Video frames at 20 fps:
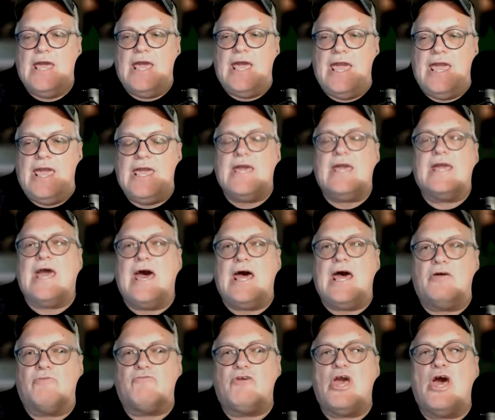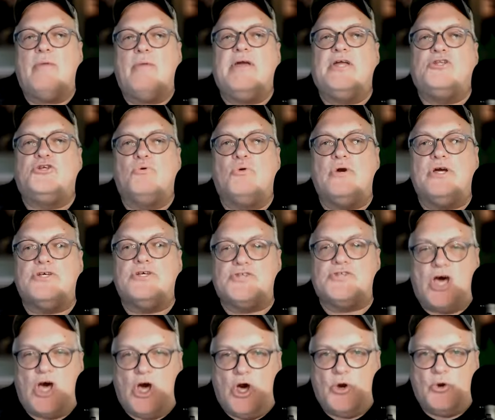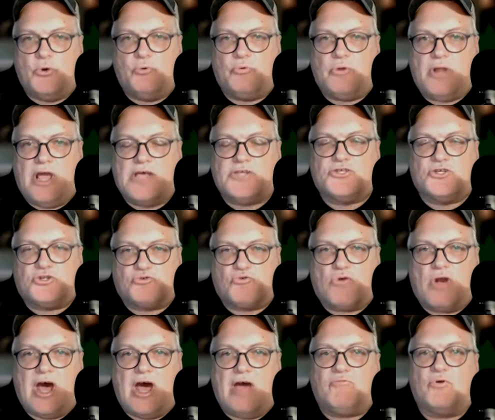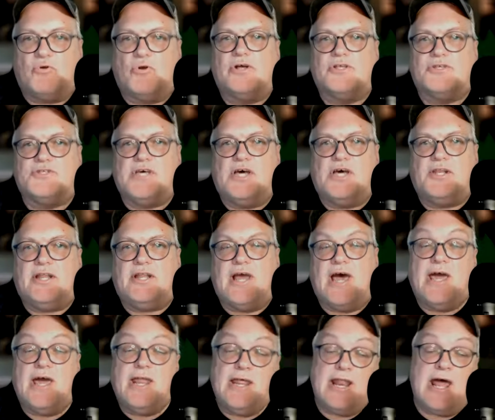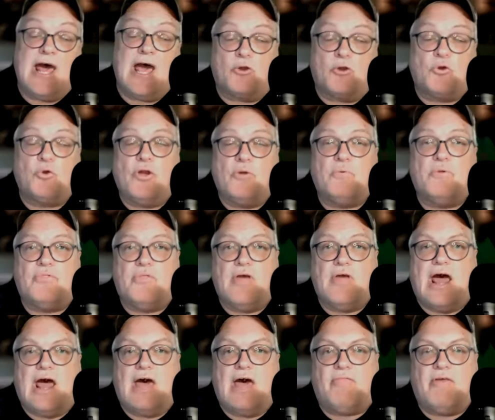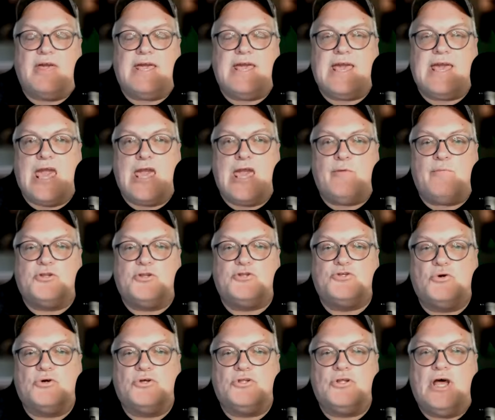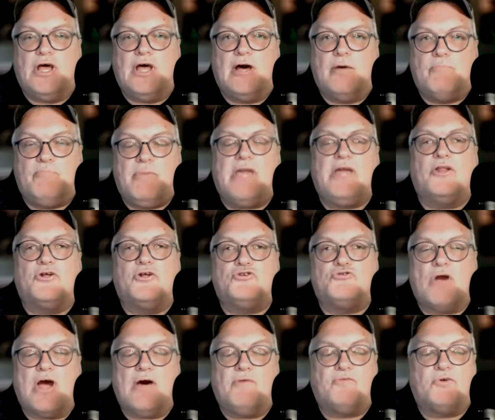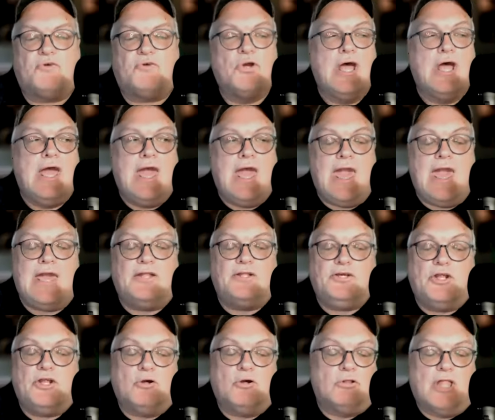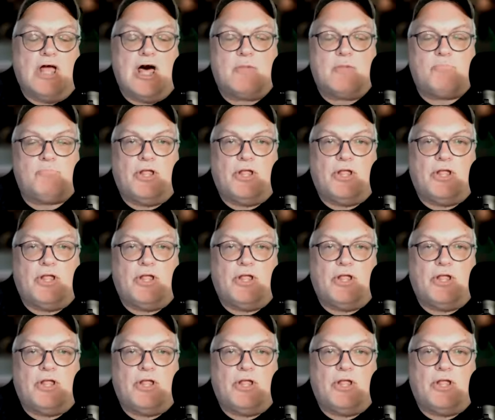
he had kind of come into his own as a driver on Sunday night. And I agree with that. I think he came into a, uh, being a driver. And, you know, a lot of